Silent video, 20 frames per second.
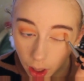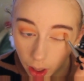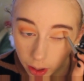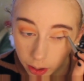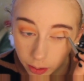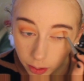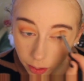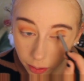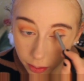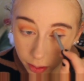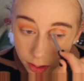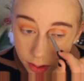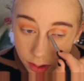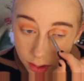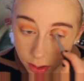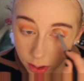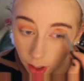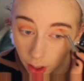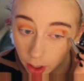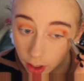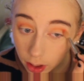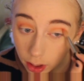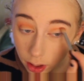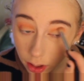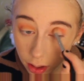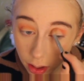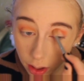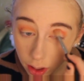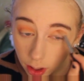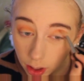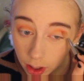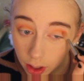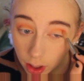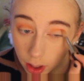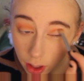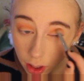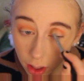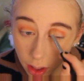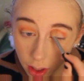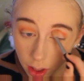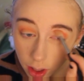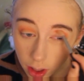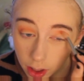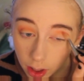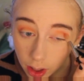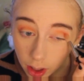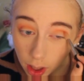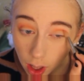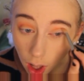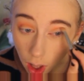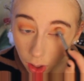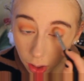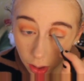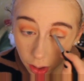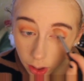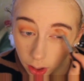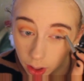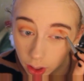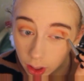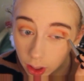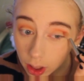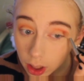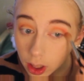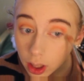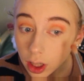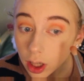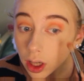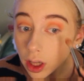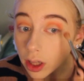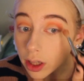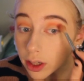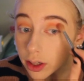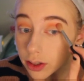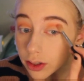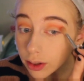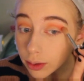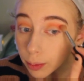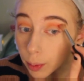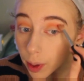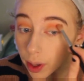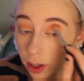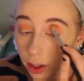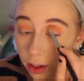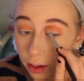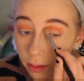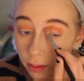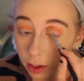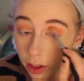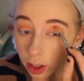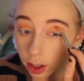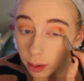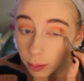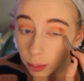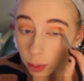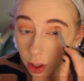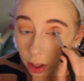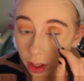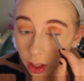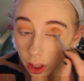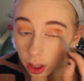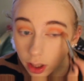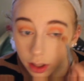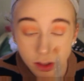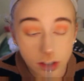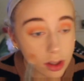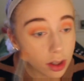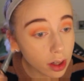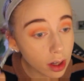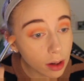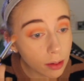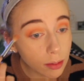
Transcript: I don't know, that's just kind of the color. These are blending real pretty nicely,